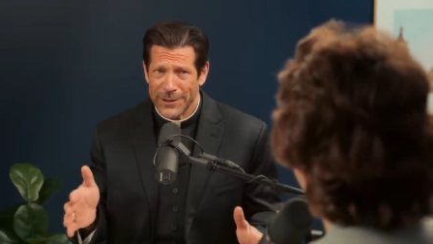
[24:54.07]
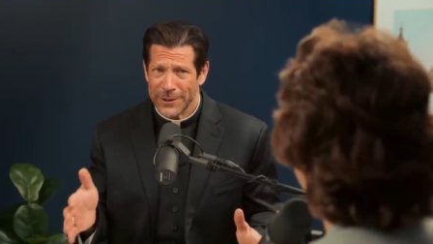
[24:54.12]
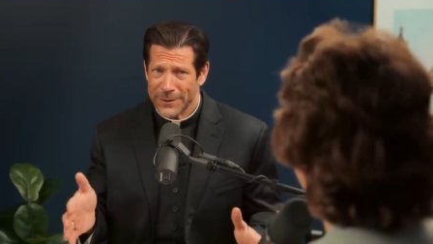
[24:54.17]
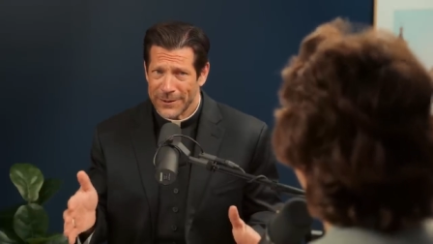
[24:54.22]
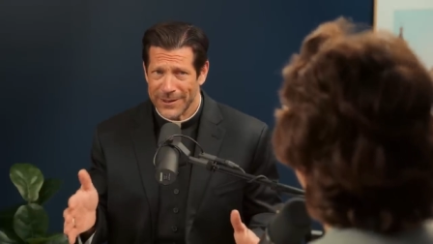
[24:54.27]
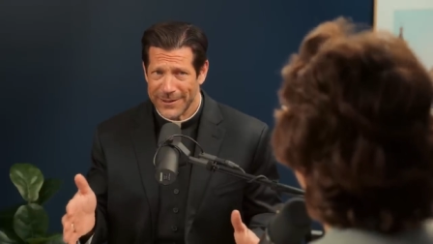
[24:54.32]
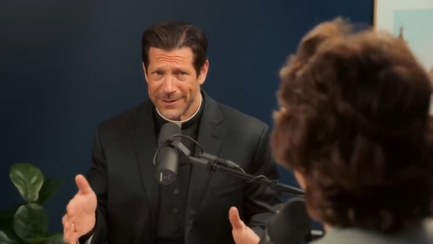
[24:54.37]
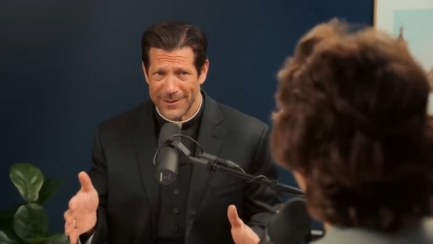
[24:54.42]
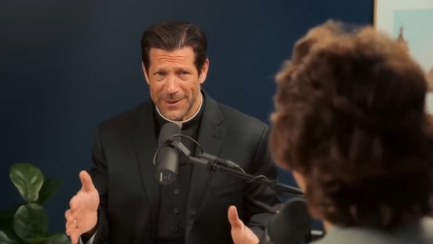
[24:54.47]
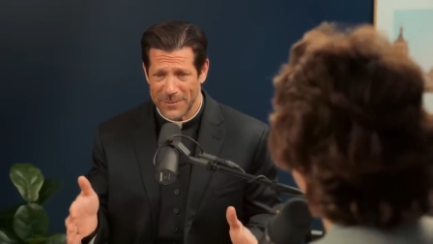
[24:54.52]

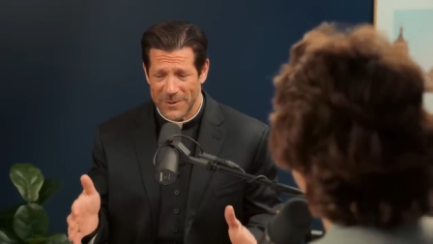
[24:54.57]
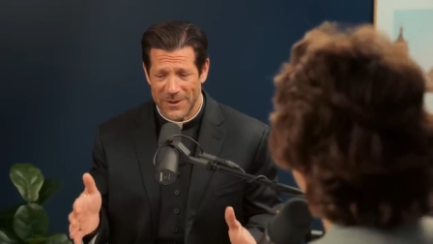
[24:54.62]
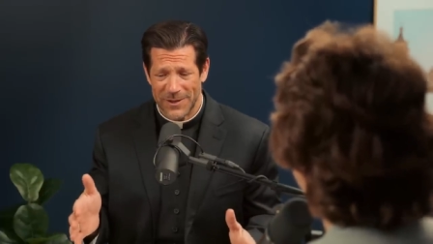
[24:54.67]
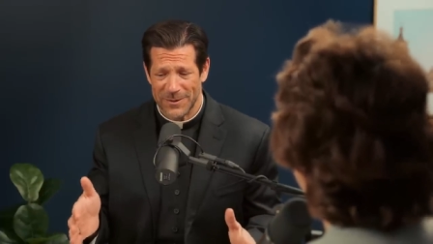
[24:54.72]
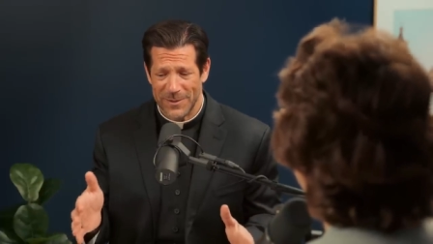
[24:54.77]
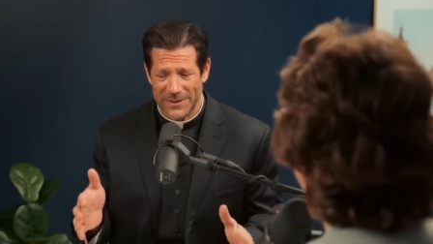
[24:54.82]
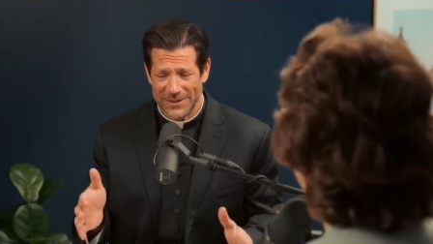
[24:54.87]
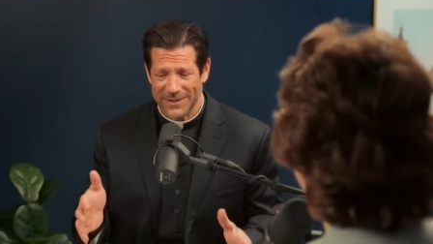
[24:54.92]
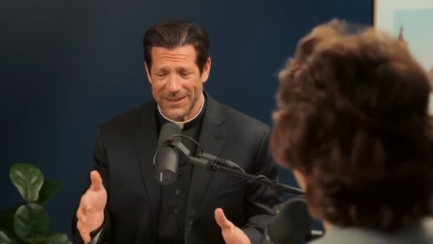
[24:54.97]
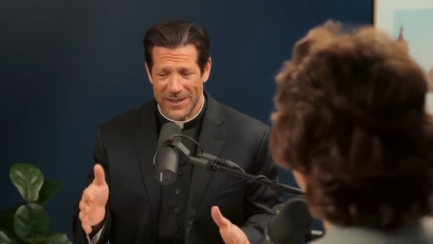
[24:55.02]
clearly, someone has
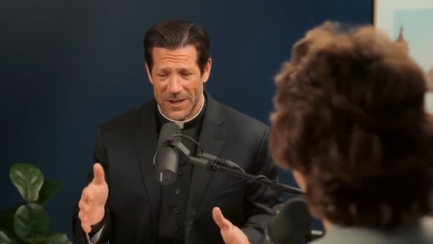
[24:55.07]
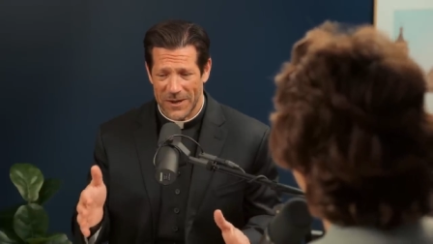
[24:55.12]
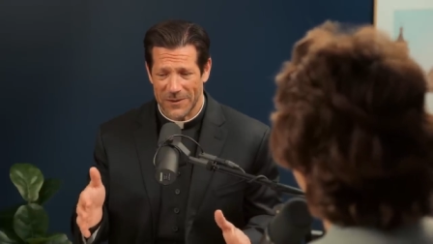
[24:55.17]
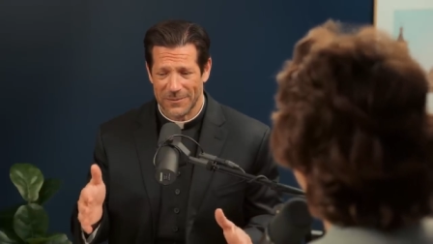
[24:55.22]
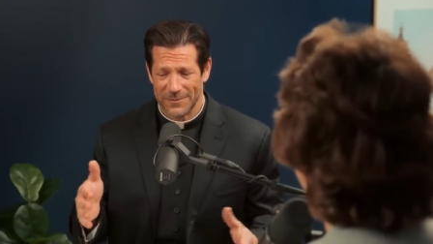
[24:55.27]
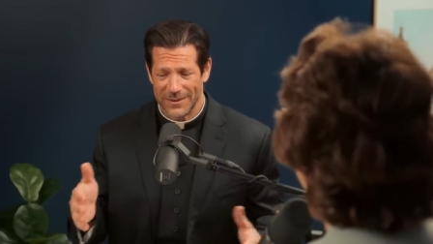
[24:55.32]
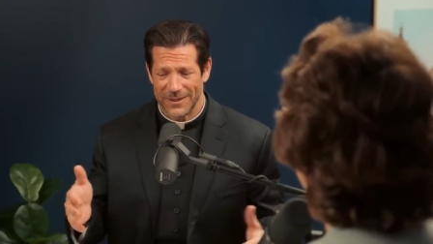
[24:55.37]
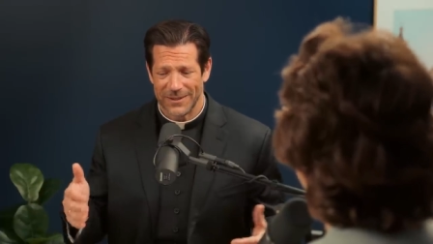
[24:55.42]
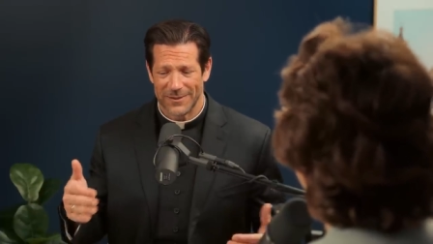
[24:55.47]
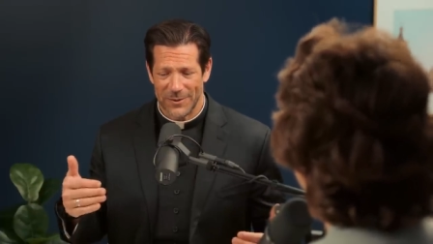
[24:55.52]
been, you
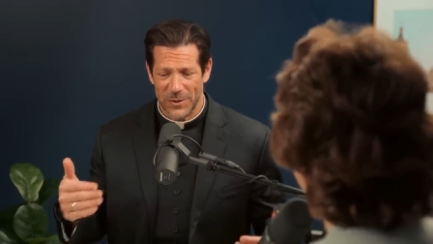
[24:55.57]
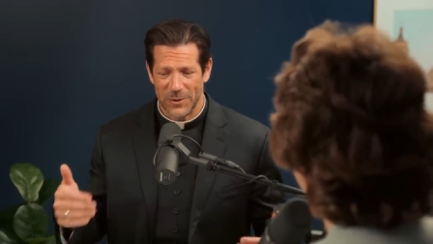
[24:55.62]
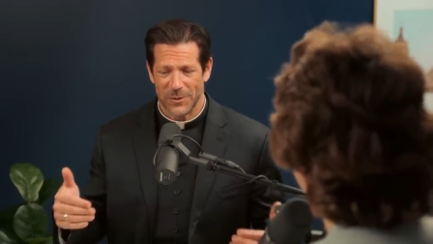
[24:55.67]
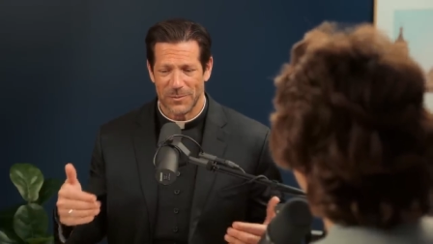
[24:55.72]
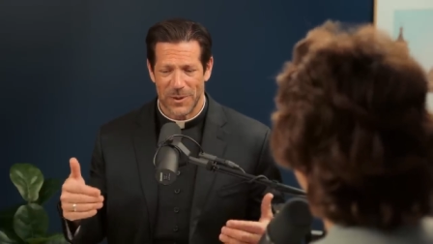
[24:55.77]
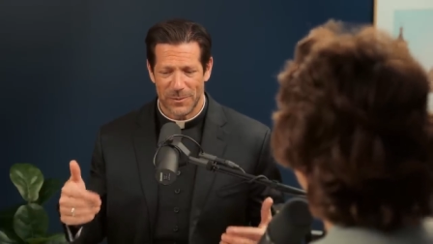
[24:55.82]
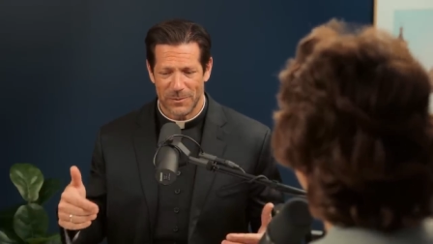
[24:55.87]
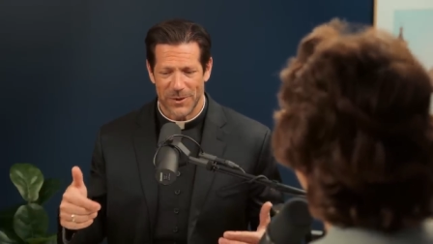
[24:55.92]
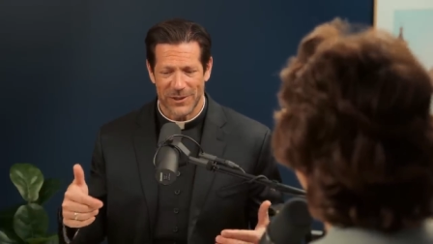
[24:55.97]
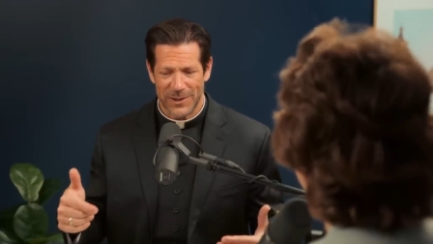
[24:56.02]
know, who's
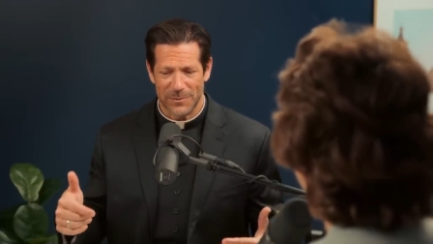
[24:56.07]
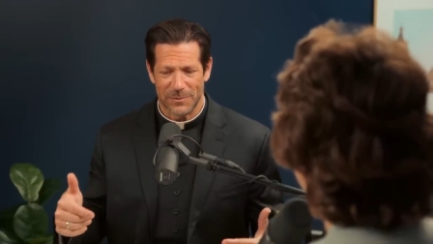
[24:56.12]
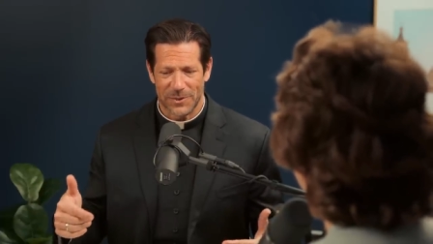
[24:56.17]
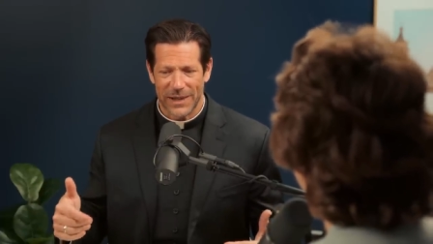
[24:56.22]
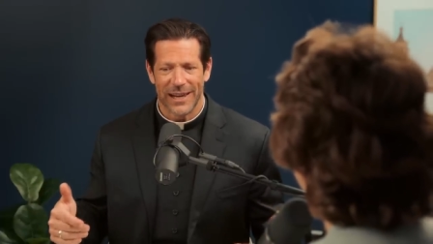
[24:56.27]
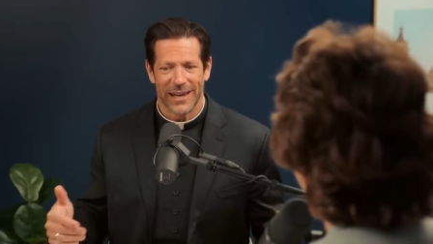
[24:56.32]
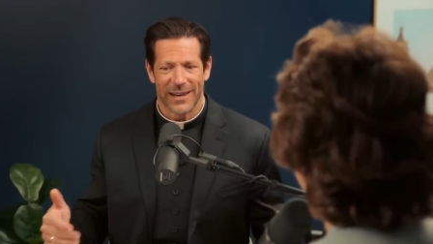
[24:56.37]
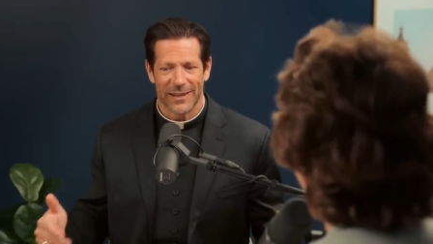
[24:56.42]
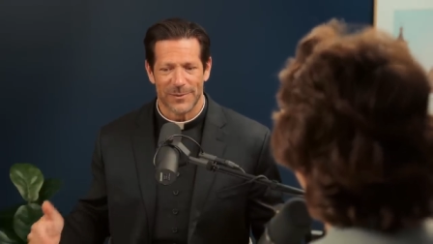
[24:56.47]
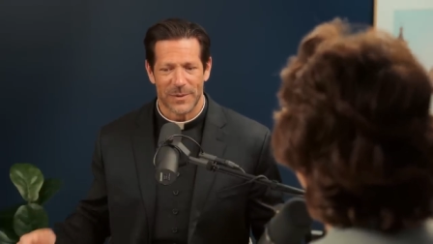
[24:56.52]
been pressing
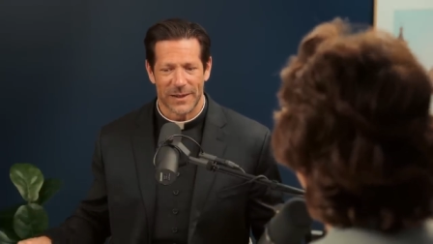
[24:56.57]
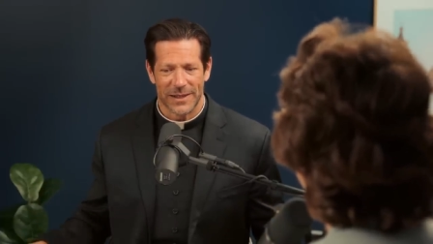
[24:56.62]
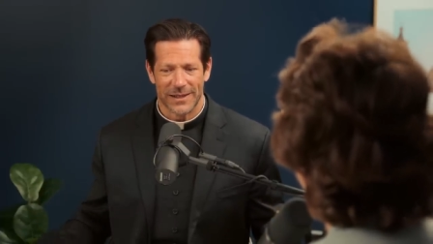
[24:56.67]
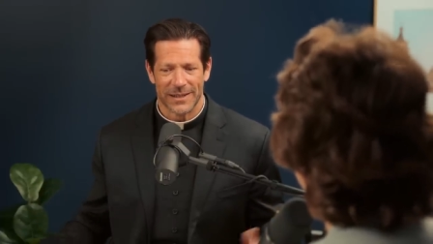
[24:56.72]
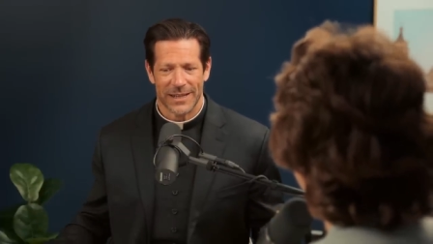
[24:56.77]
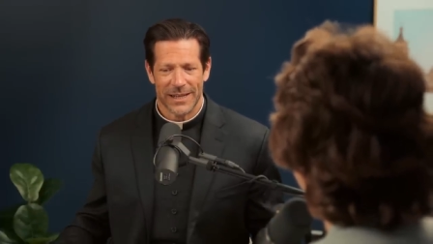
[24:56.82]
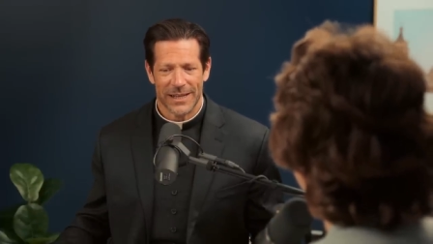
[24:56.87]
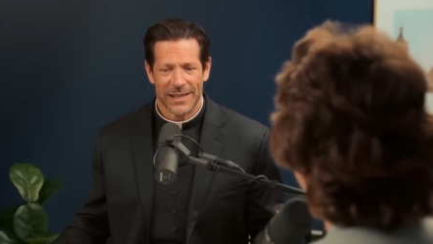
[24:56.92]
play has been